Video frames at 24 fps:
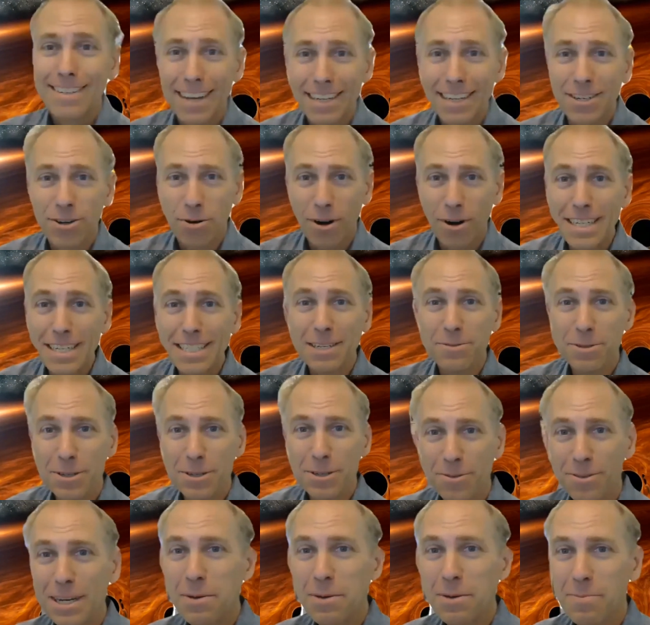It's crazy when
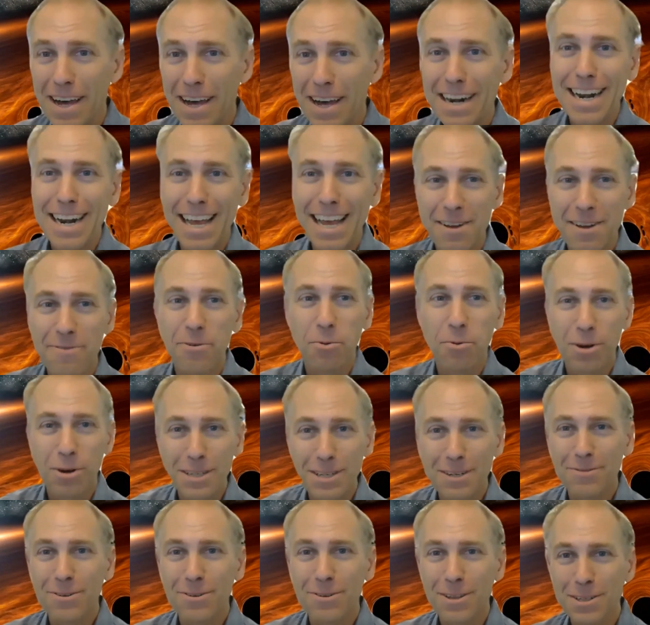you think about it. And if it
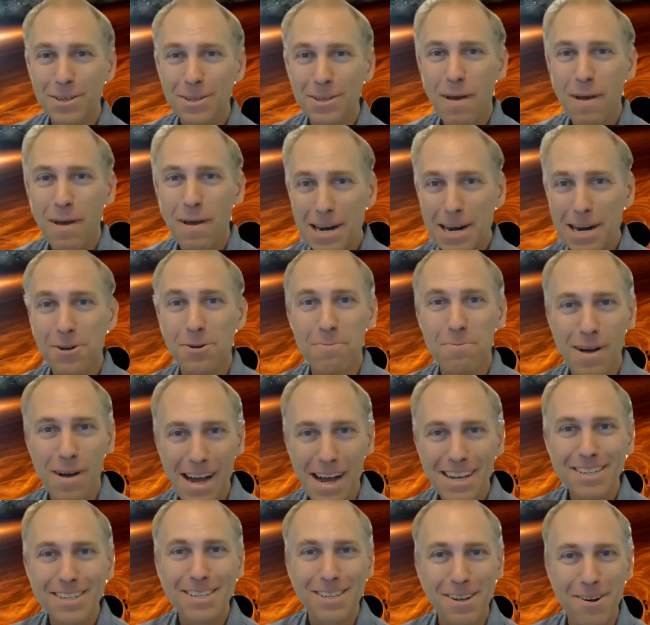wasn't for the sabbatical
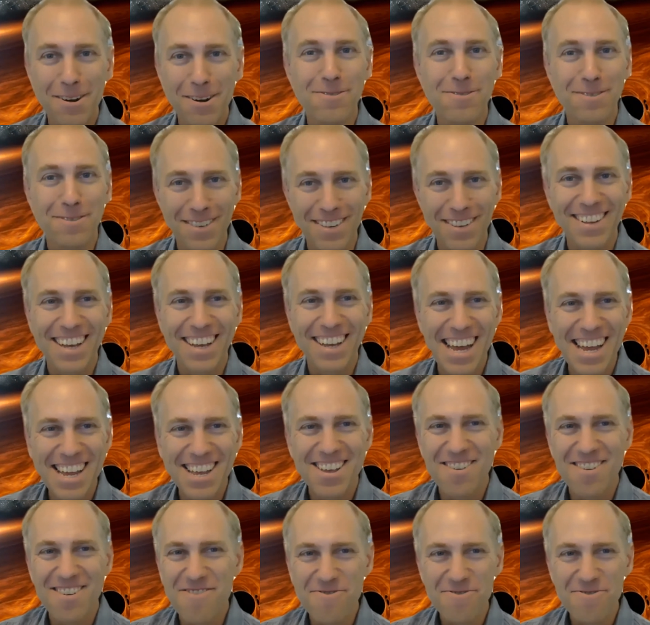milestones,
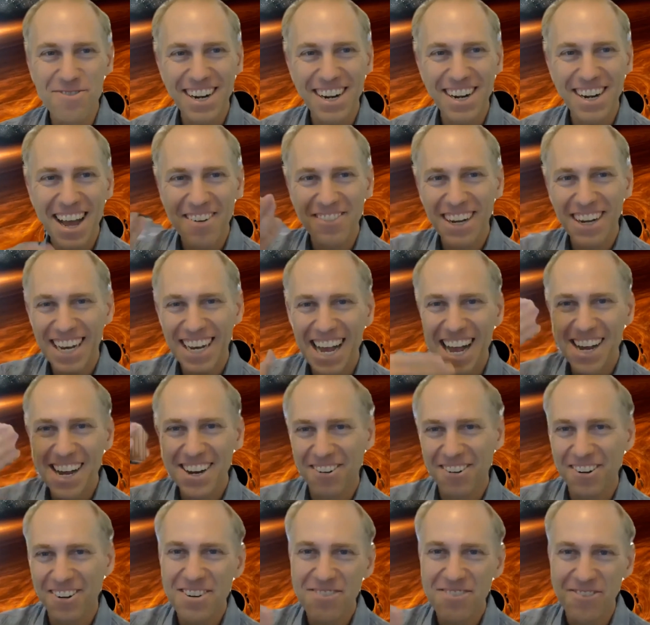you wouldn't have a
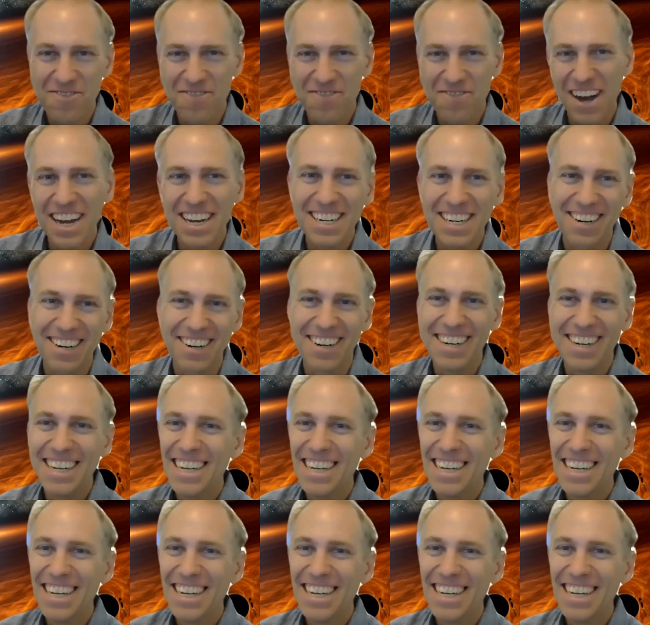concrete reminder.